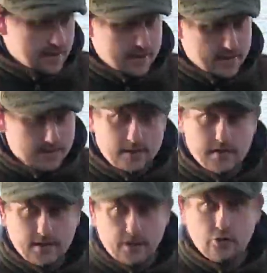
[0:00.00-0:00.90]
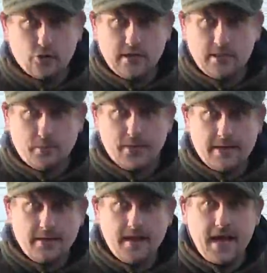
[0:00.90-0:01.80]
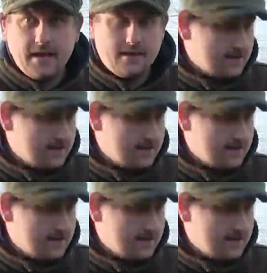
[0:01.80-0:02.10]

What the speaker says: and I looked it, put it in the net.